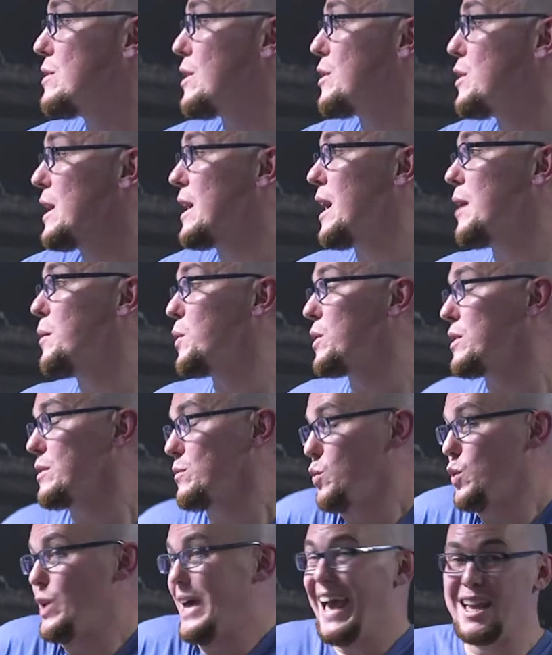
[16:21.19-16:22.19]
the thing I want,
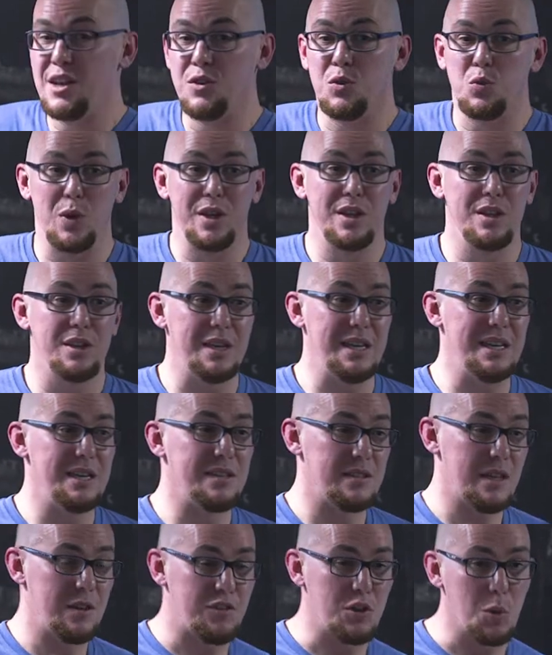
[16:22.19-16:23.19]
want, to end with
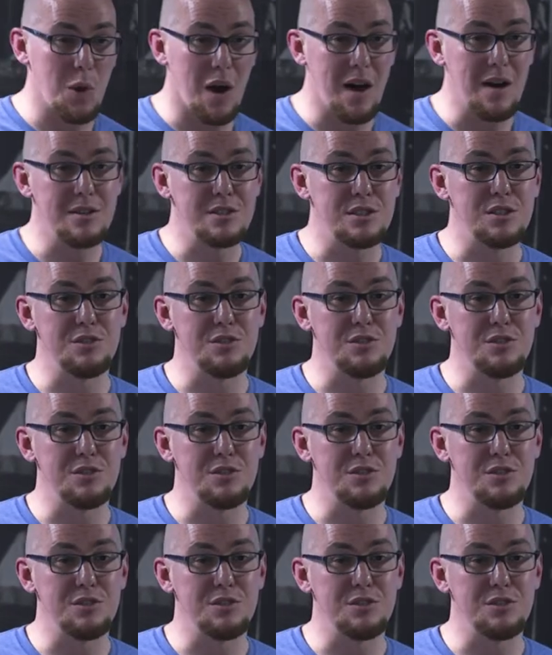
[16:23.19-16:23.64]
is if you are a